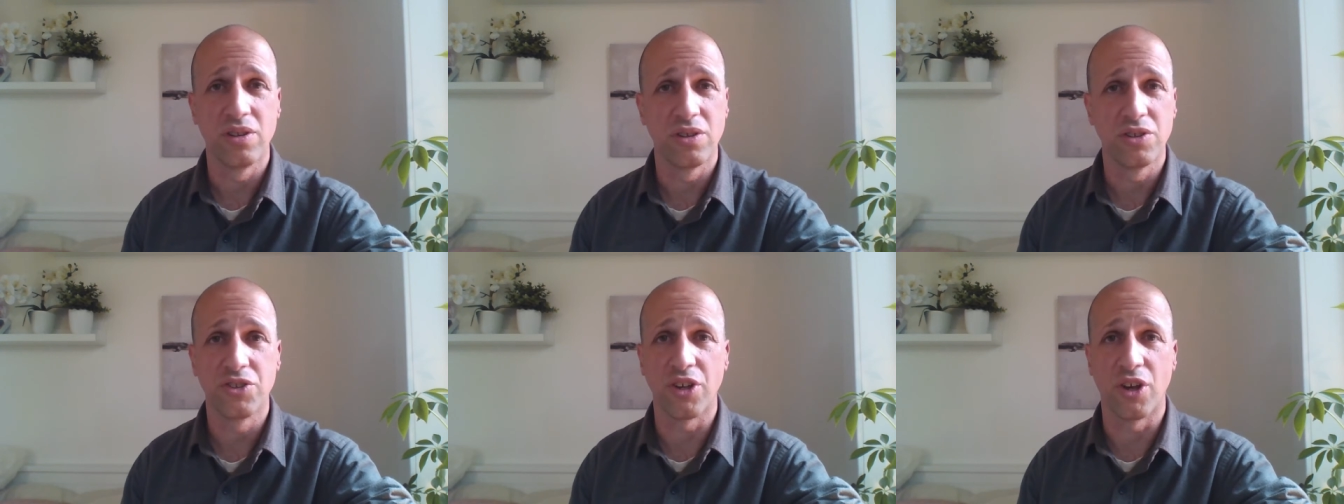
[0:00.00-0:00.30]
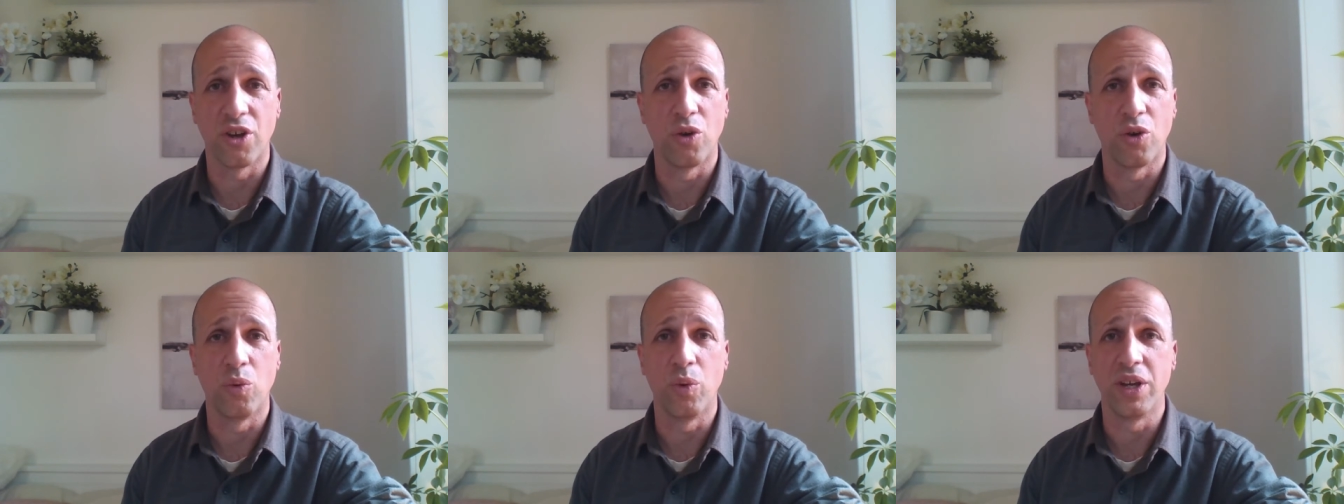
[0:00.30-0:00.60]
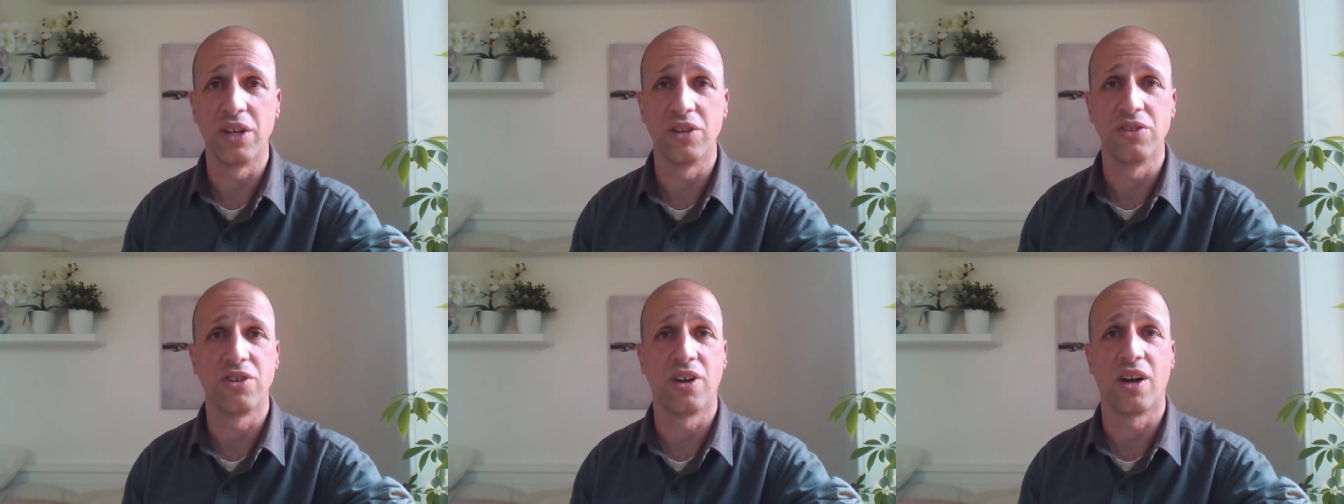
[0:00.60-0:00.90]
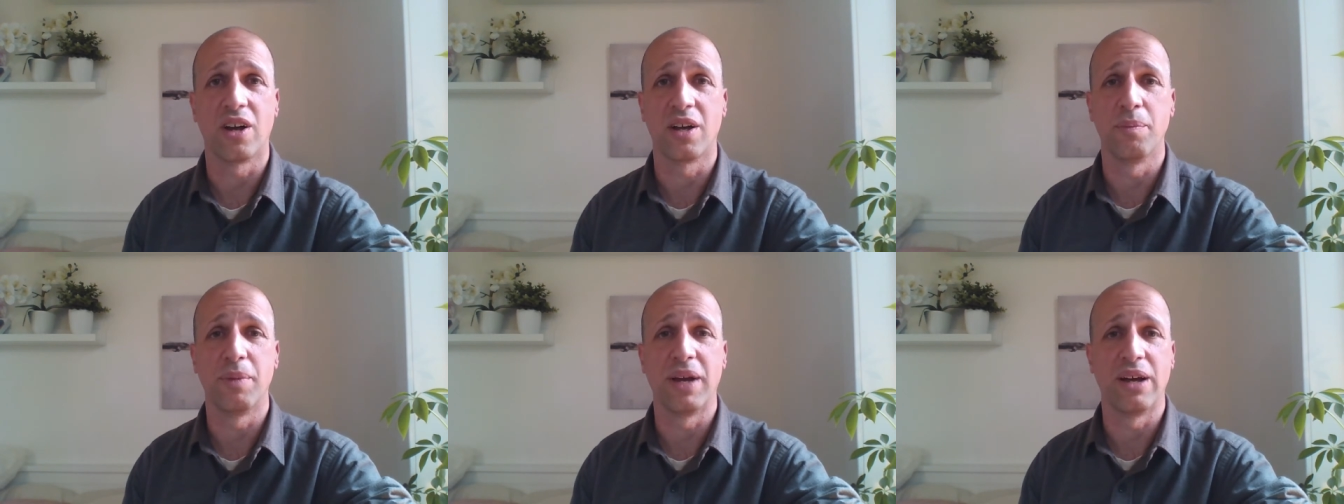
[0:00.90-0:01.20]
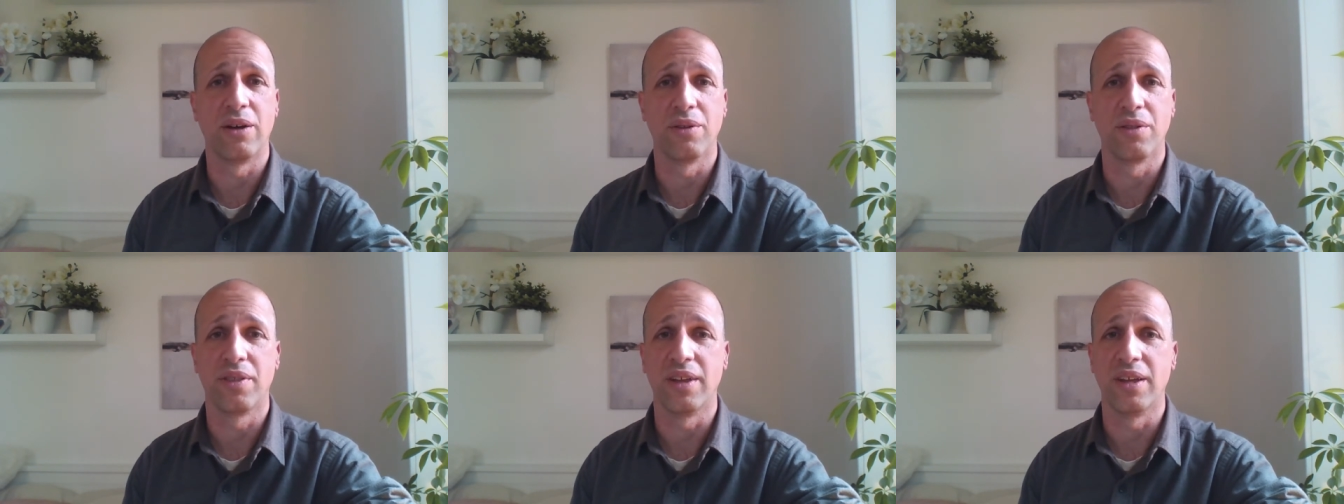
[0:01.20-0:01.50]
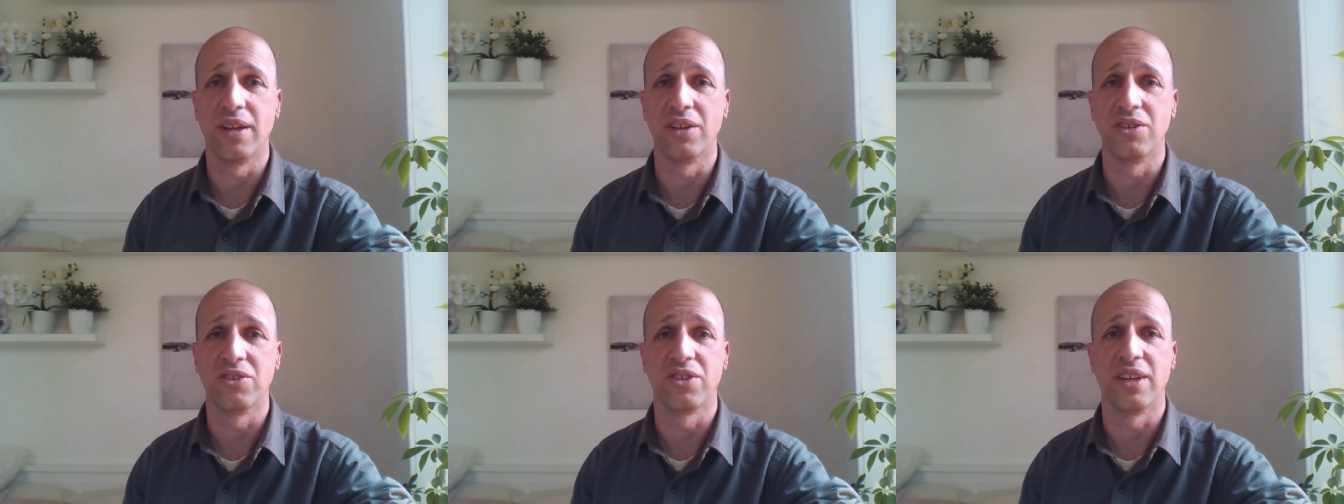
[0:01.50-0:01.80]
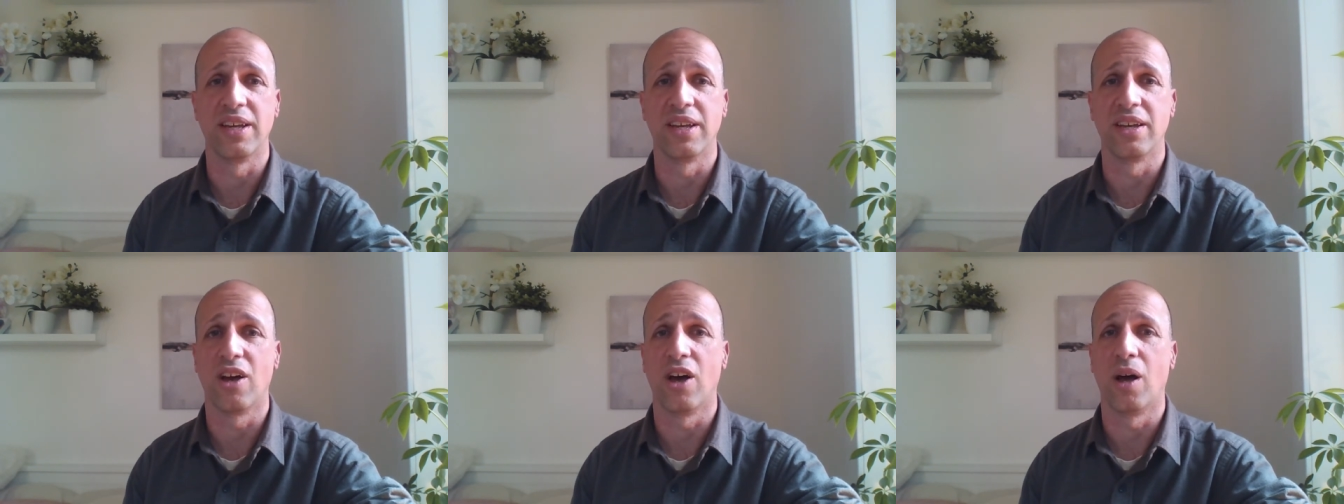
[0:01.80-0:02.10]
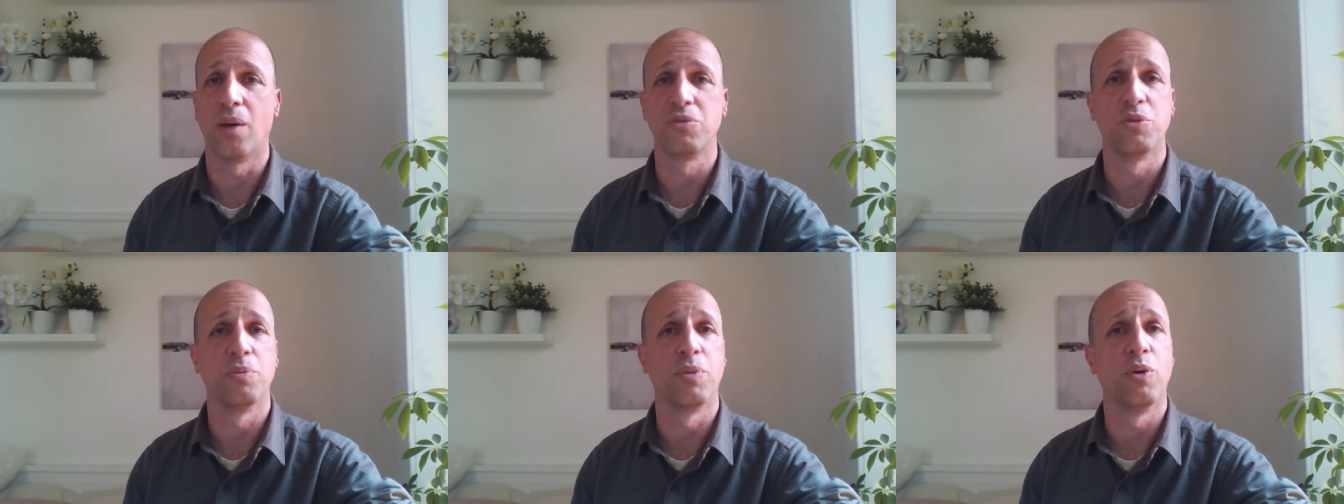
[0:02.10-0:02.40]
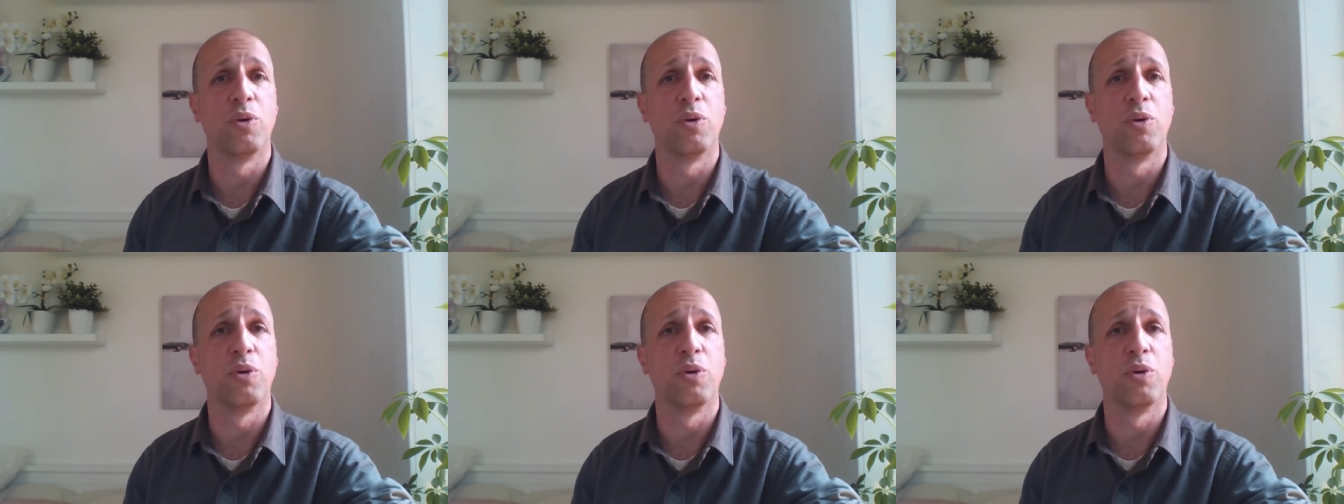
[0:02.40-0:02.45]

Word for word: so we can talk about things like optimal